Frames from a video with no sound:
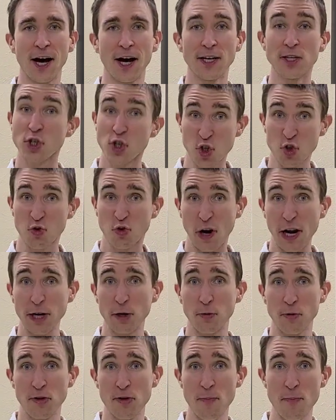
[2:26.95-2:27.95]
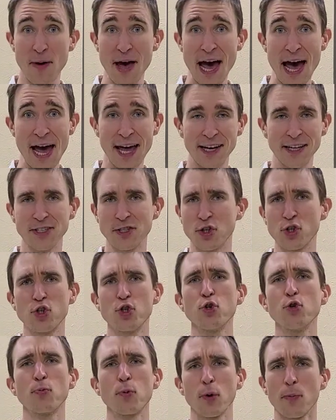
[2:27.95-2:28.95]
strike with the bat is
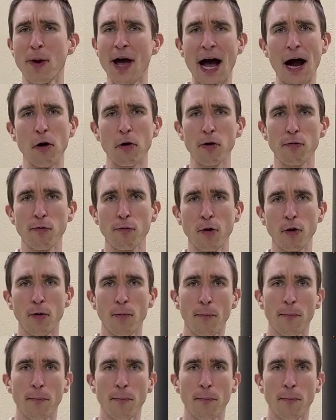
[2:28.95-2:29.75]
super powerful.